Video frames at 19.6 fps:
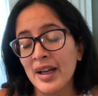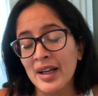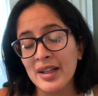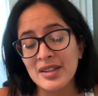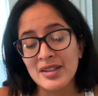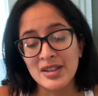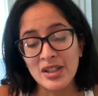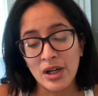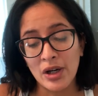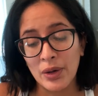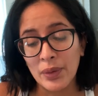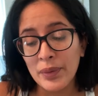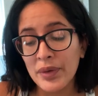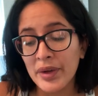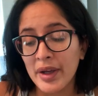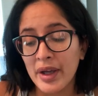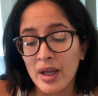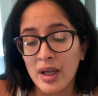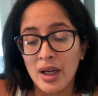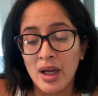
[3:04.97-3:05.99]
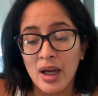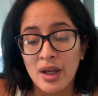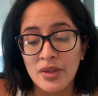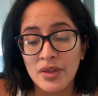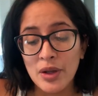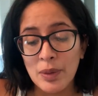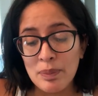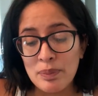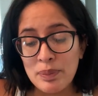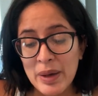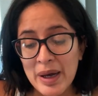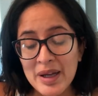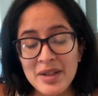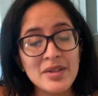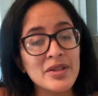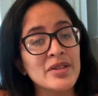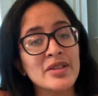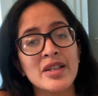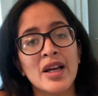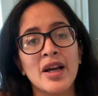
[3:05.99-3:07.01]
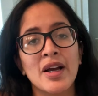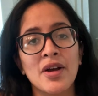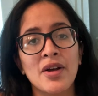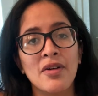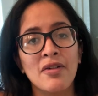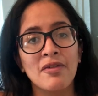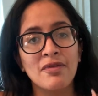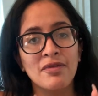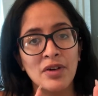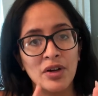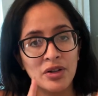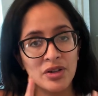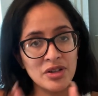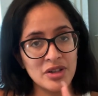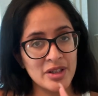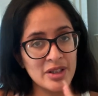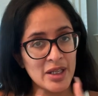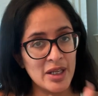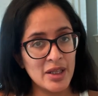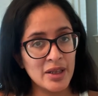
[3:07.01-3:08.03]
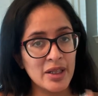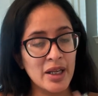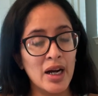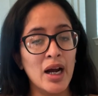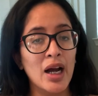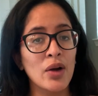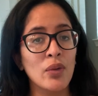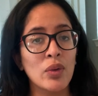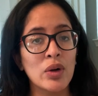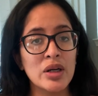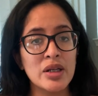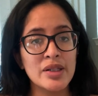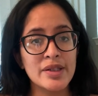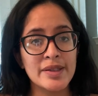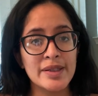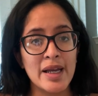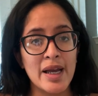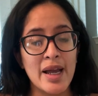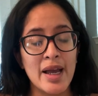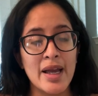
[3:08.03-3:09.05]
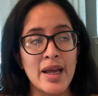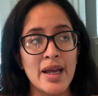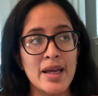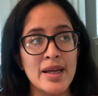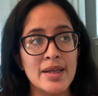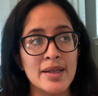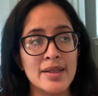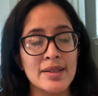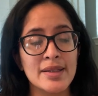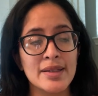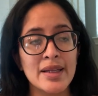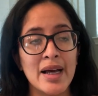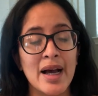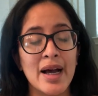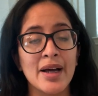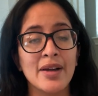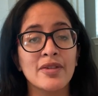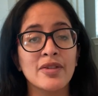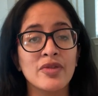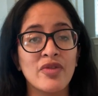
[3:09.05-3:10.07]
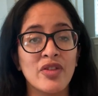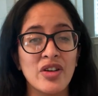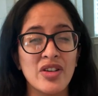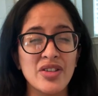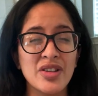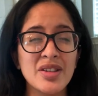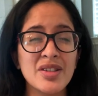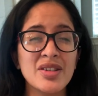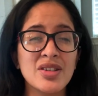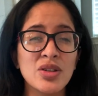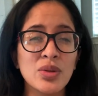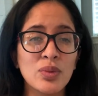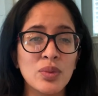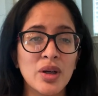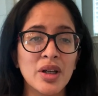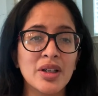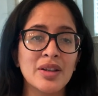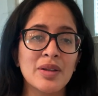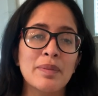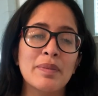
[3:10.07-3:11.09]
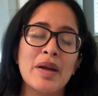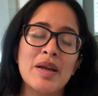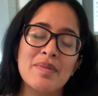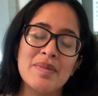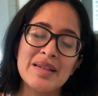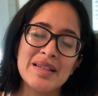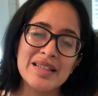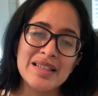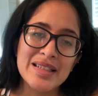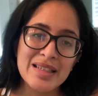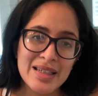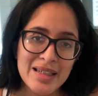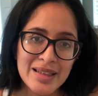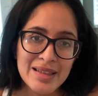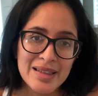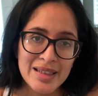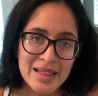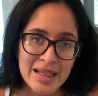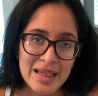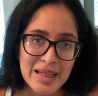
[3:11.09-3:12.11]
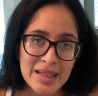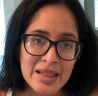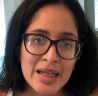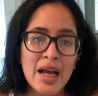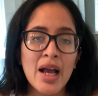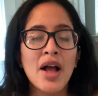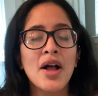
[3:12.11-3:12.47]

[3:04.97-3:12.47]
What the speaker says: So the best first thing that I want to say is that for this to work, the baby does need